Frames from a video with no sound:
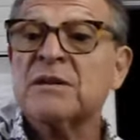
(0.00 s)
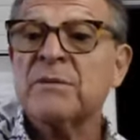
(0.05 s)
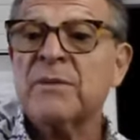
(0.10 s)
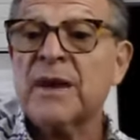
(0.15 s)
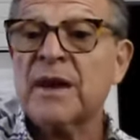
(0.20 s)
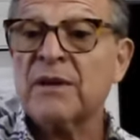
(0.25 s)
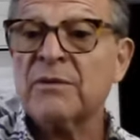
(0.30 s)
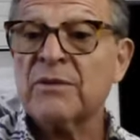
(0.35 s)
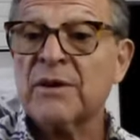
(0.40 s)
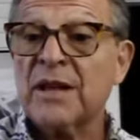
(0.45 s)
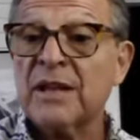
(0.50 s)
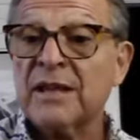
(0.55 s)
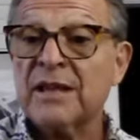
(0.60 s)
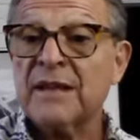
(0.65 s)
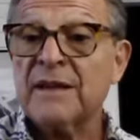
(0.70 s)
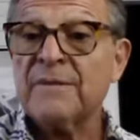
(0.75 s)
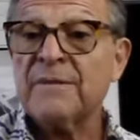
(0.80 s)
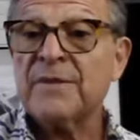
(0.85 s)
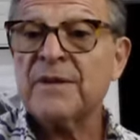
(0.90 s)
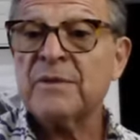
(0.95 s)

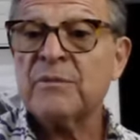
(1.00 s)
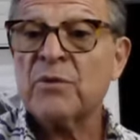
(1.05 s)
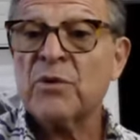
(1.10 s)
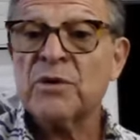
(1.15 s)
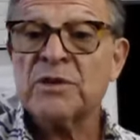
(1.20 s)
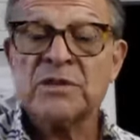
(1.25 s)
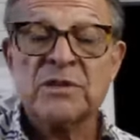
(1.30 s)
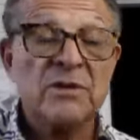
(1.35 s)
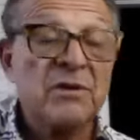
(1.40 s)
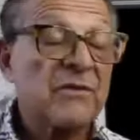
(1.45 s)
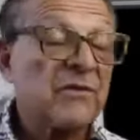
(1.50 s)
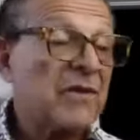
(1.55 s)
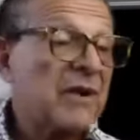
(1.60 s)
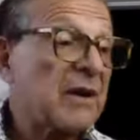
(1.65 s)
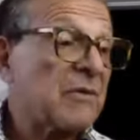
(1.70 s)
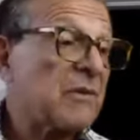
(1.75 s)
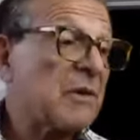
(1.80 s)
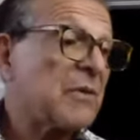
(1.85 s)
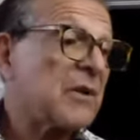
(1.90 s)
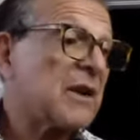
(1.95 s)
Magarelli,
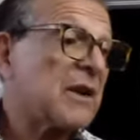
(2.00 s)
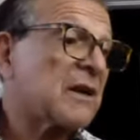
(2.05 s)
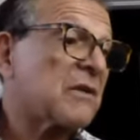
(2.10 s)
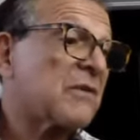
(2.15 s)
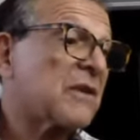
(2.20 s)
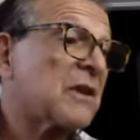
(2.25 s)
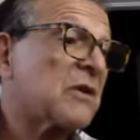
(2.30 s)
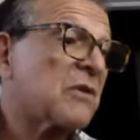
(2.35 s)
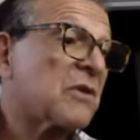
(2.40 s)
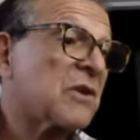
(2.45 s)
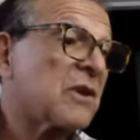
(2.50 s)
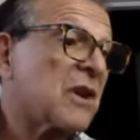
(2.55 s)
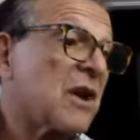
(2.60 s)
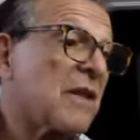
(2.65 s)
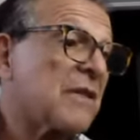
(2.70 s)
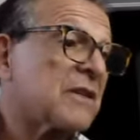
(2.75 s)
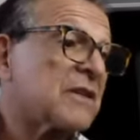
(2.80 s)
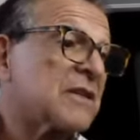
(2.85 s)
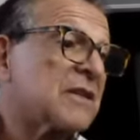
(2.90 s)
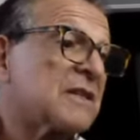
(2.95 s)
board-certified reproductive
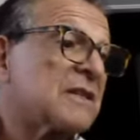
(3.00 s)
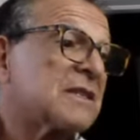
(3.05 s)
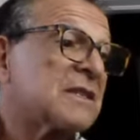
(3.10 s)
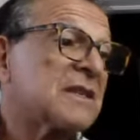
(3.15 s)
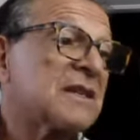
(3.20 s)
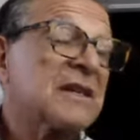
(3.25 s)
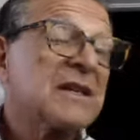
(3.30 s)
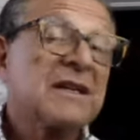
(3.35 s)
endocrinologist,